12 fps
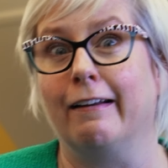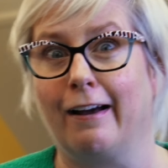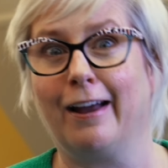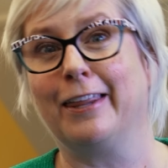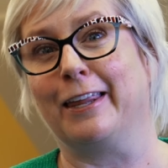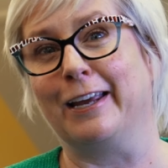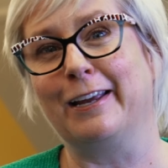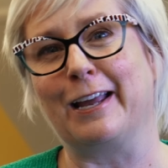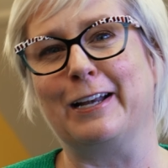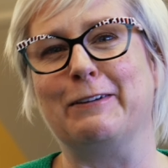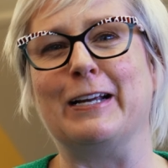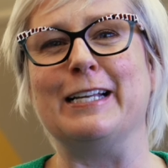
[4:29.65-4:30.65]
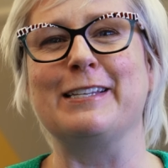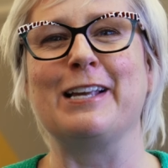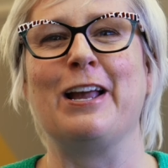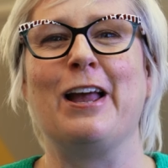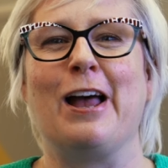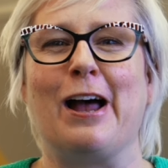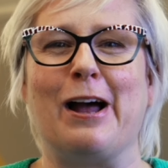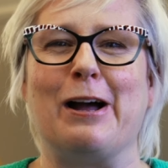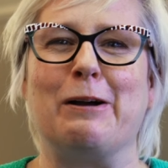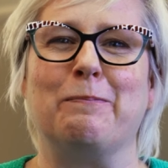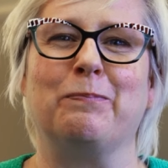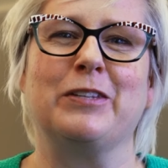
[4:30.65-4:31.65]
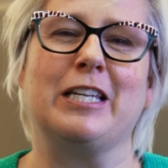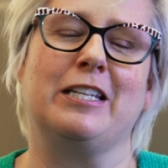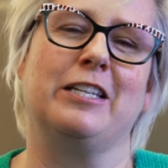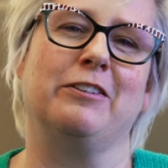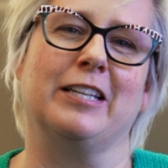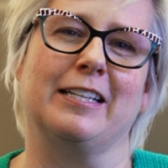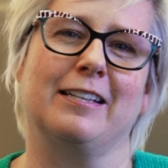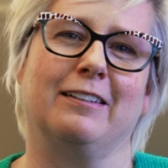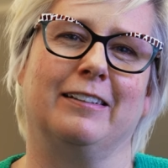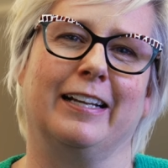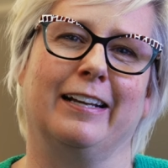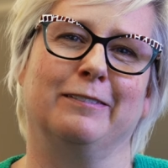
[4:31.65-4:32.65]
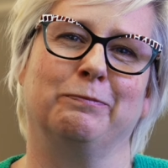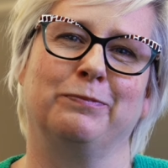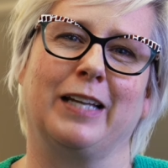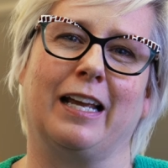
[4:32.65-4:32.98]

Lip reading: I think anyways, to do this learning.